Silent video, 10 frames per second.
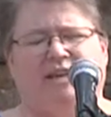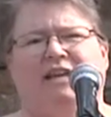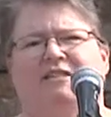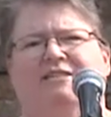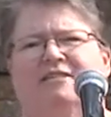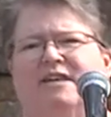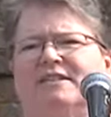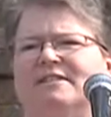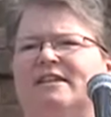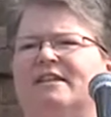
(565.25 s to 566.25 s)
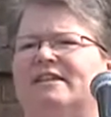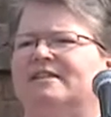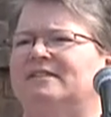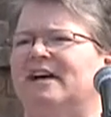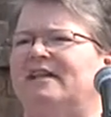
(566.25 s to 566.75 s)
in a city the
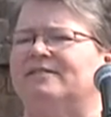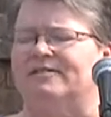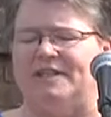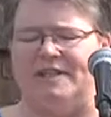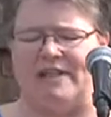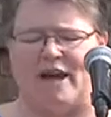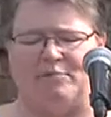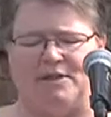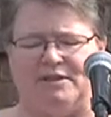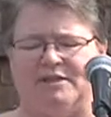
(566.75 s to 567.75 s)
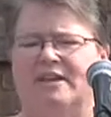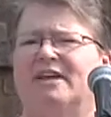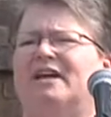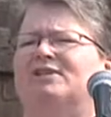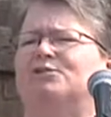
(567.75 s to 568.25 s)
size of Indianapolis
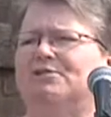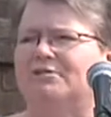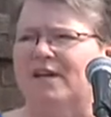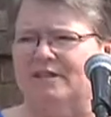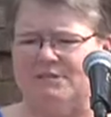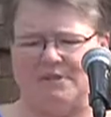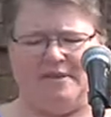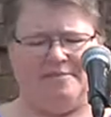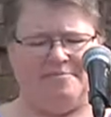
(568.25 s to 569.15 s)
a true luxury.